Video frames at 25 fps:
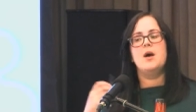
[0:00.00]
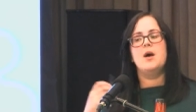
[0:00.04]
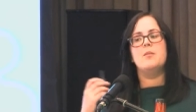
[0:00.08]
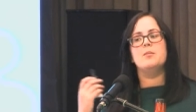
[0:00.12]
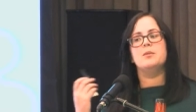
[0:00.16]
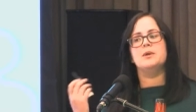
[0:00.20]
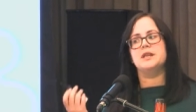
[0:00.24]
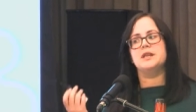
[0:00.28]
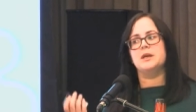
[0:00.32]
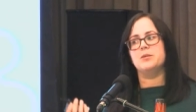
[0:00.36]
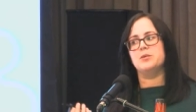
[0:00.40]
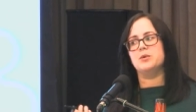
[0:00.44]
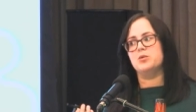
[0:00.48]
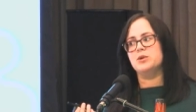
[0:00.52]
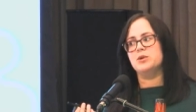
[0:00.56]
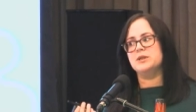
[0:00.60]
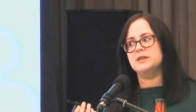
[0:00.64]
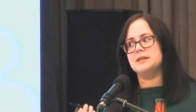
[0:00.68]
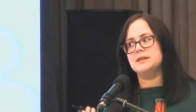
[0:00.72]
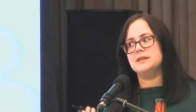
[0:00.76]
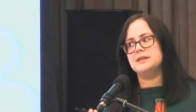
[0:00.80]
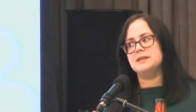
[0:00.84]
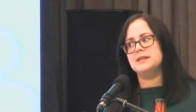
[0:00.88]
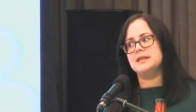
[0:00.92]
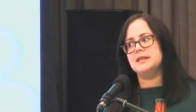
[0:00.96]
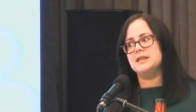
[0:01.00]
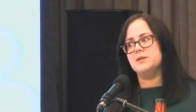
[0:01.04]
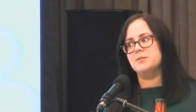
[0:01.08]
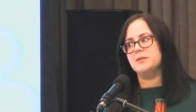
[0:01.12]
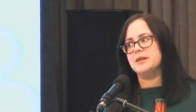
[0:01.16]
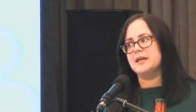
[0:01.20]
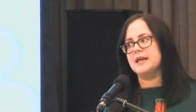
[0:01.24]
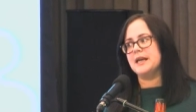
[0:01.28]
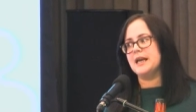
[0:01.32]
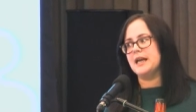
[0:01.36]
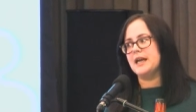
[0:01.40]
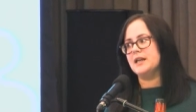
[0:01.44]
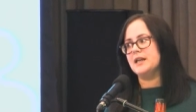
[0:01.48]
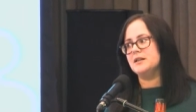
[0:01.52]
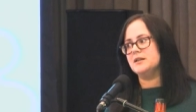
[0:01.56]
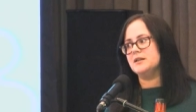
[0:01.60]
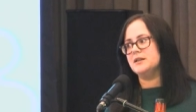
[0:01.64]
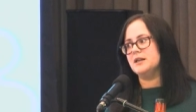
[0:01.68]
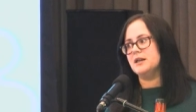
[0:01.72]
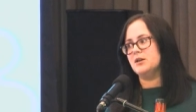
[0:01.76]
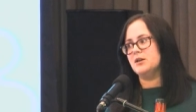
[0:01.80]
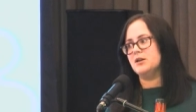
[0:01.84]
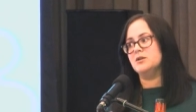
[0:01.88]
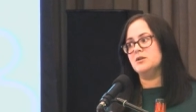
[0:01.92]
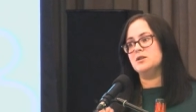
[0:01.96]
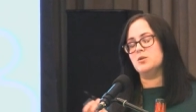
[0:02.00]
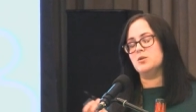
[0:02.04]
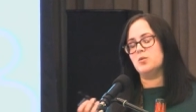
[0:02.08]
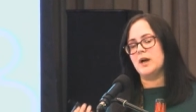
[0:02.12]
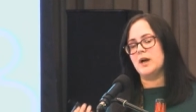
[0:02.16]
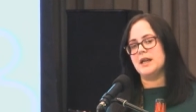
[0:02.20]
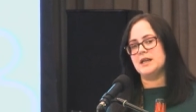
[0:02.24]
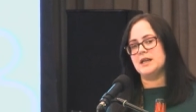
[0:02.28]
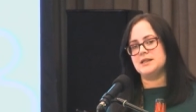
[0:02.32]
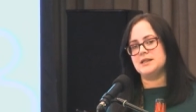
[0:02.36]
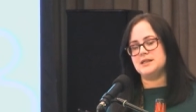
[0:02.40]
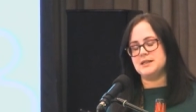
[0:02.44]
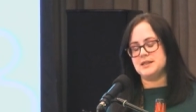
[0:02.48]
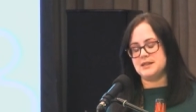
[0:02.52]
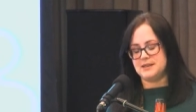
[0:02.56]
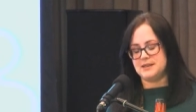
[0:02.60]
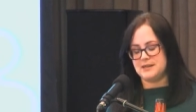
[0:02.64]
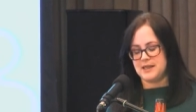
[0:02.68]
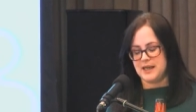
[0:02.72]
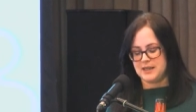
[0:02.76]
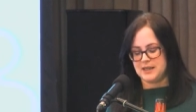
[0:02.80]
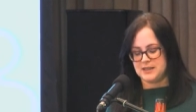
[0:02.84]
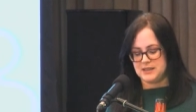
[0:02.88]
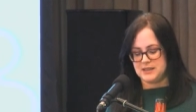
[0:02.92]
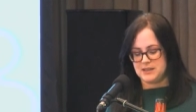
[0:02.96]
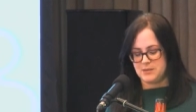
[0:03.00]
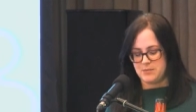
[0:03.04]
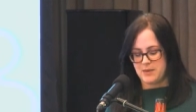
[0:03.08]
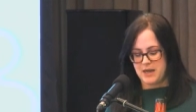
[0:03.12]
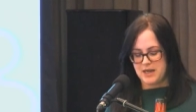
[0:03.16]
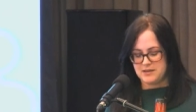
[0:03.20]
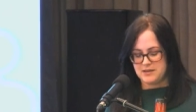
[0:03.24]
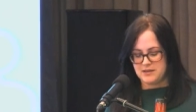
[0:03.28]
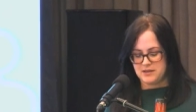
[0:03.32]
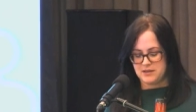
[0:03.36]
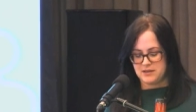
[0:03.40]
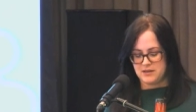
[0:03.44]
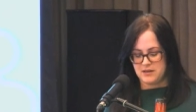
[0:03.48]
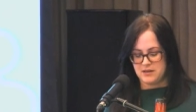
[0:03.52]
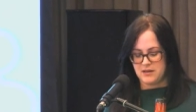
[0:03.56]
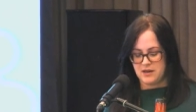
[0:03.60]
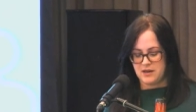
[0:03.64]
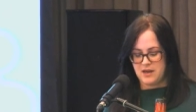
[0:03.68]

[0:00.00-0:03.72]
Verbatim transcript: but then we wouldn't see them again until well into the second semester,